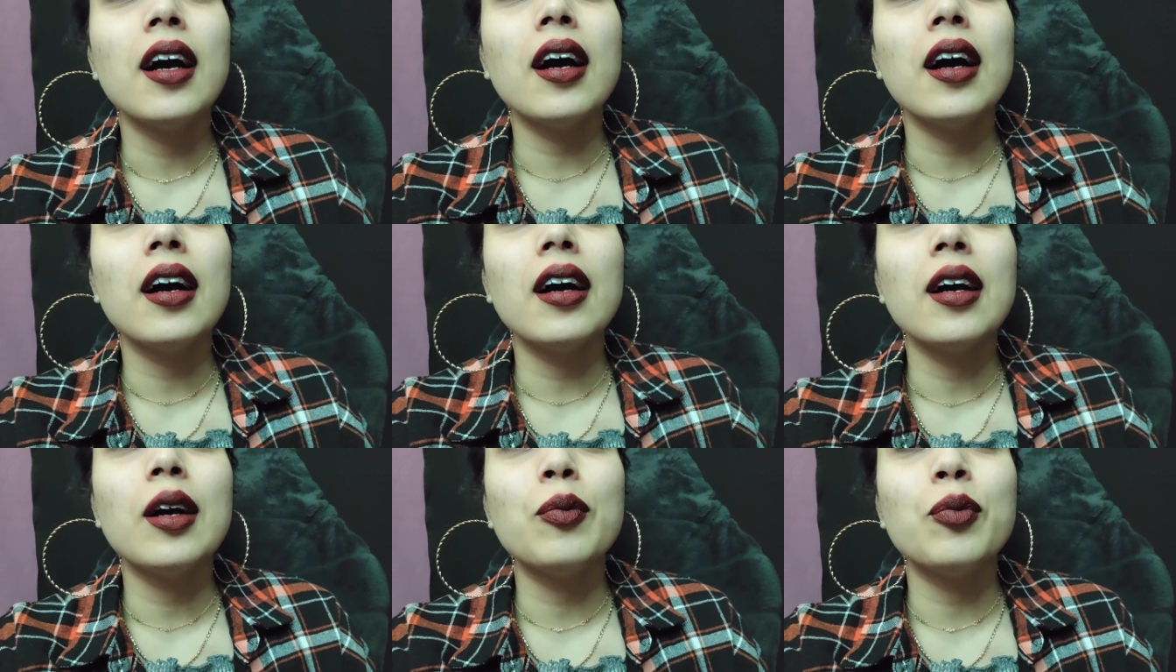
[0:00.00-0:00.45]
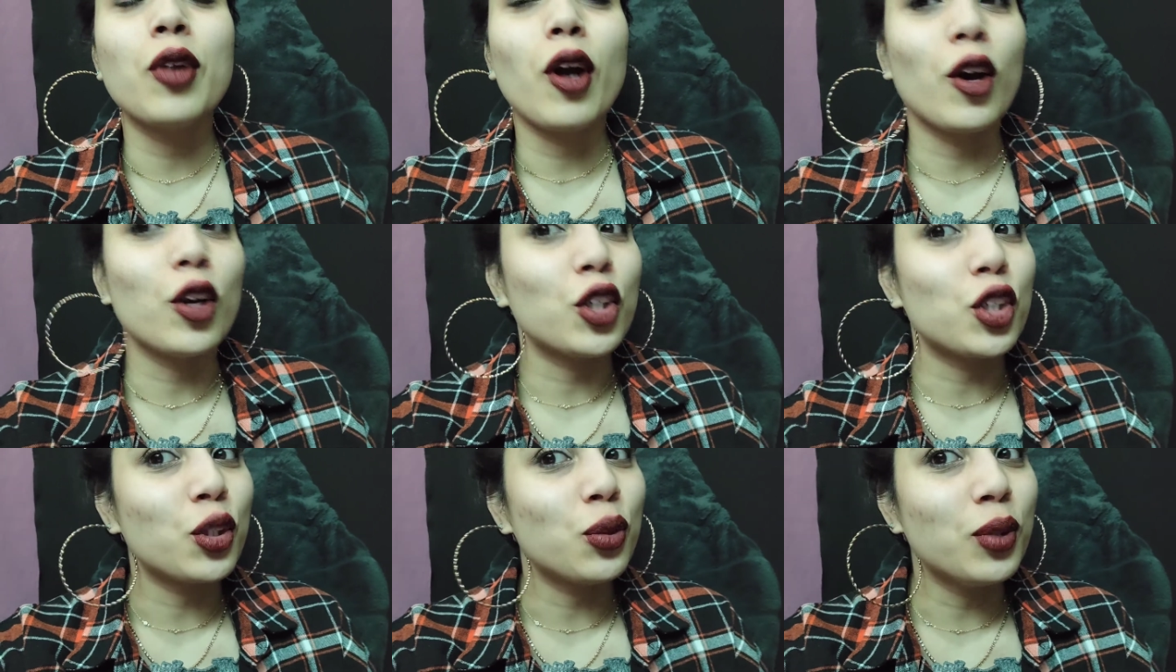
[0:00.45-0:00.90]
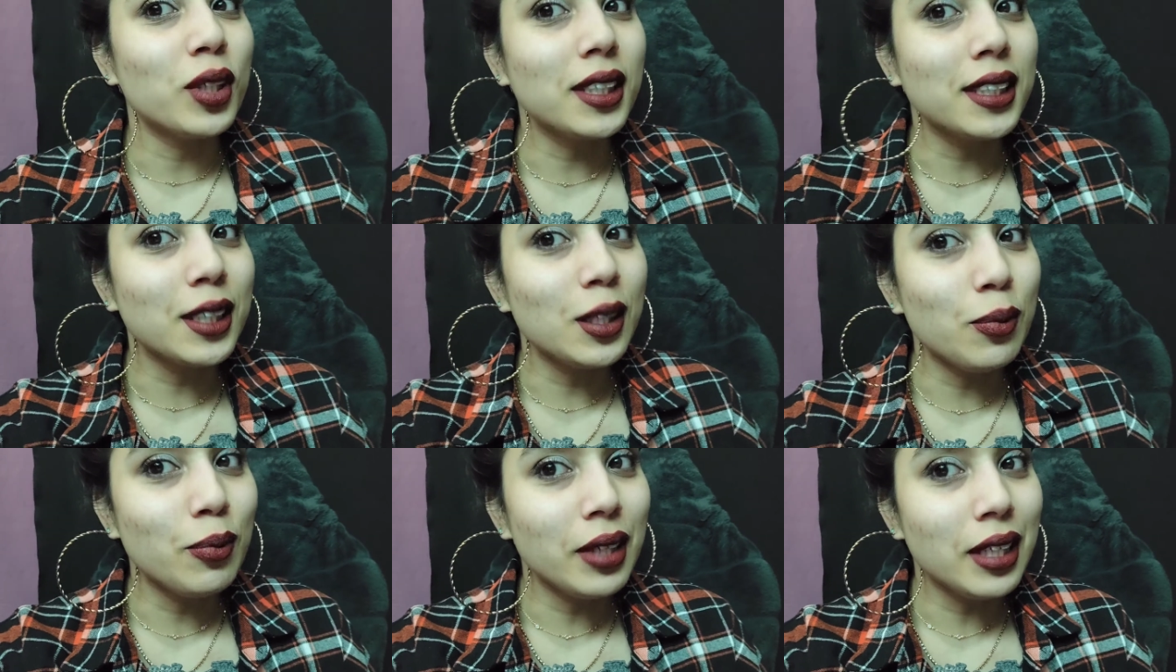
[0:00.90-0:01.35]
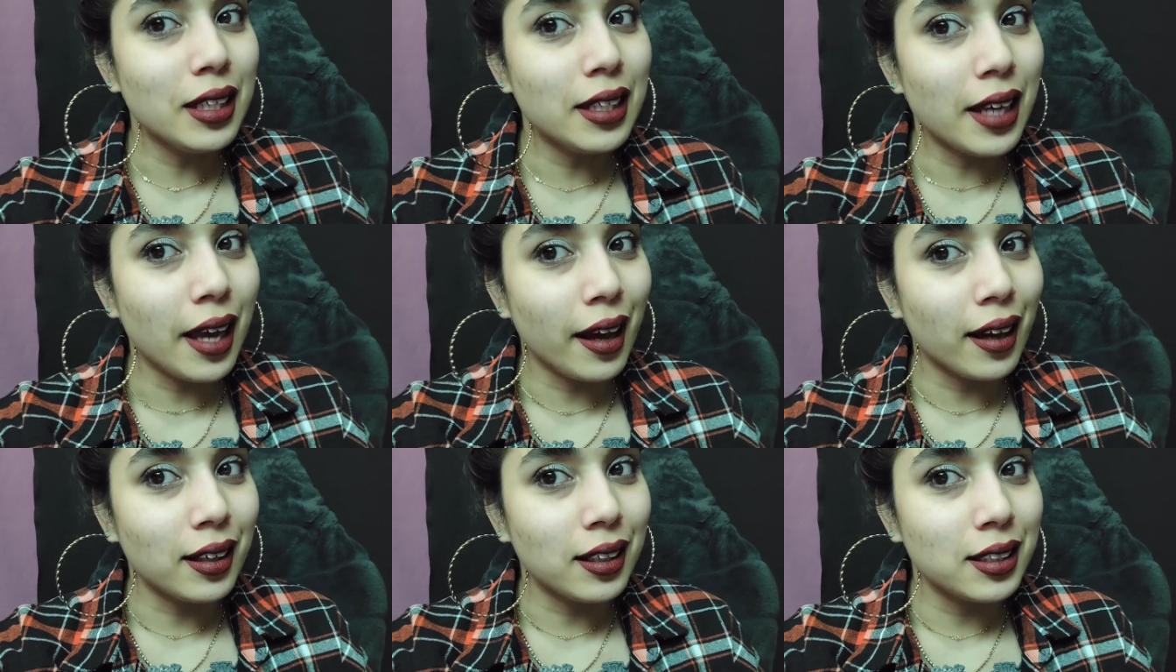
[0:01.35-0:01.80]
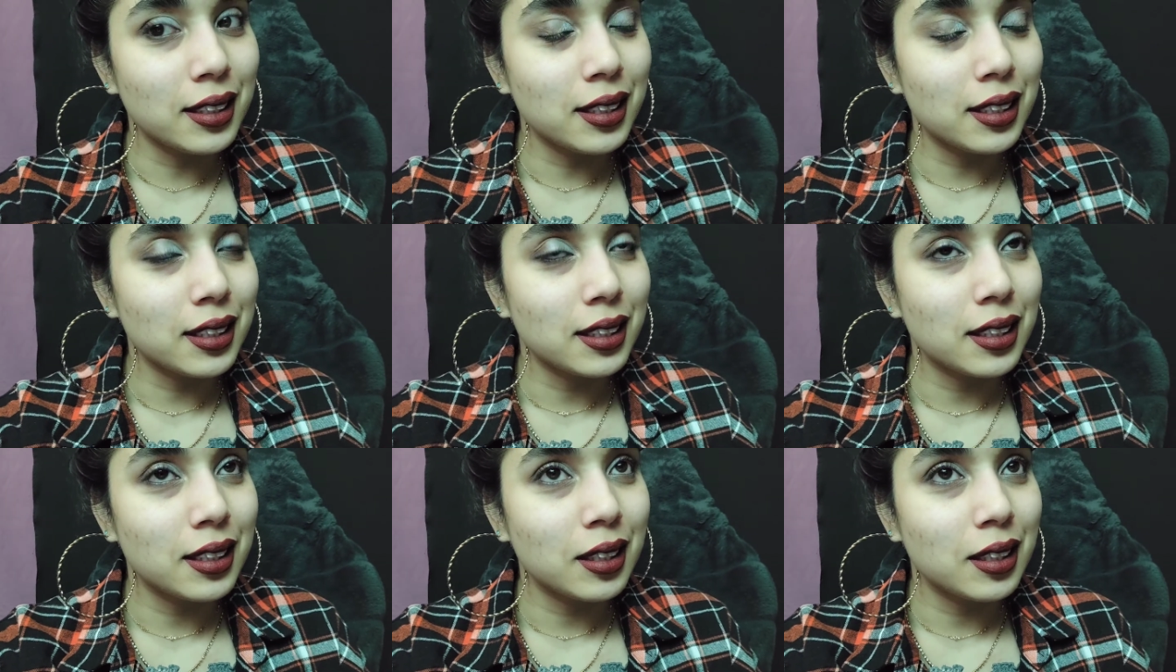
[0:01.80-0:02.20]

I'm um, not sure what it's going to be yet.